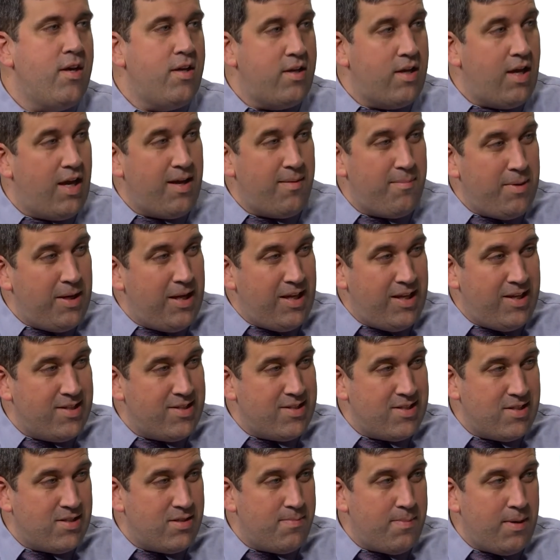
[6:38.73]
Diabetes
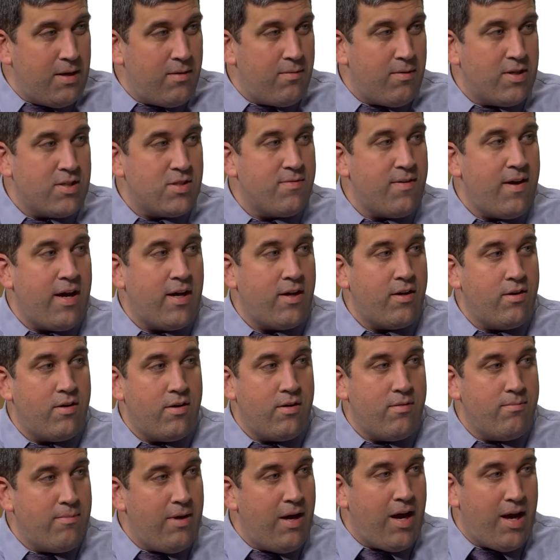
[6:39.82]
is a big risk
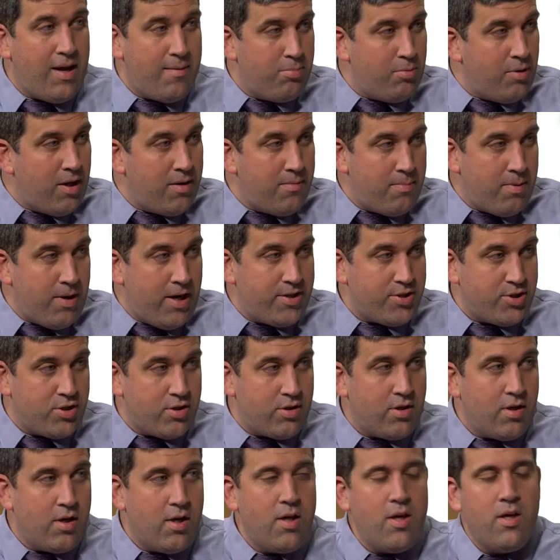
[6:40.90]
factor. High blood
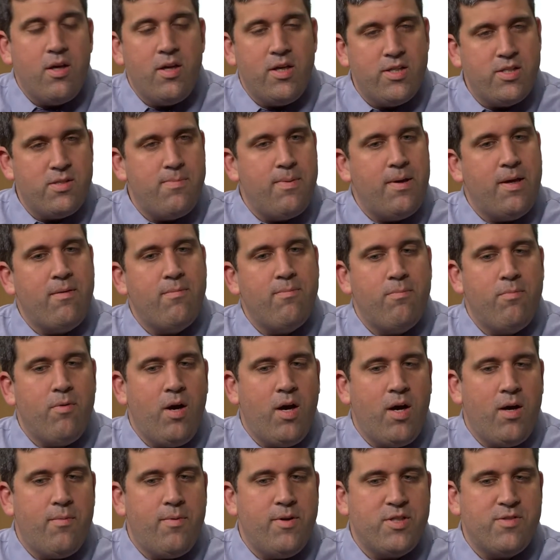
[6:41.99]
pressure is a big
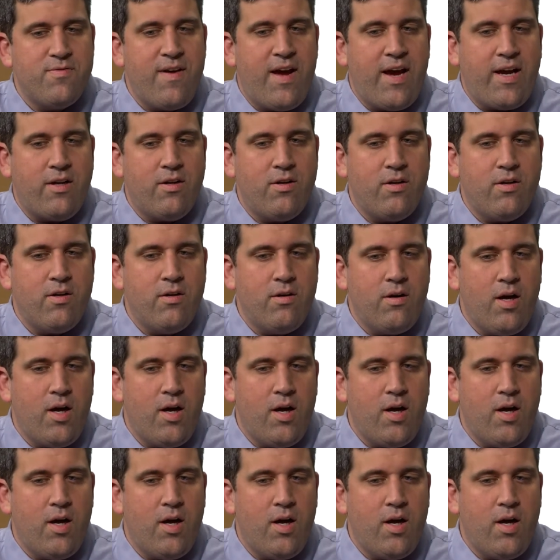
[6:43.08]
risk factor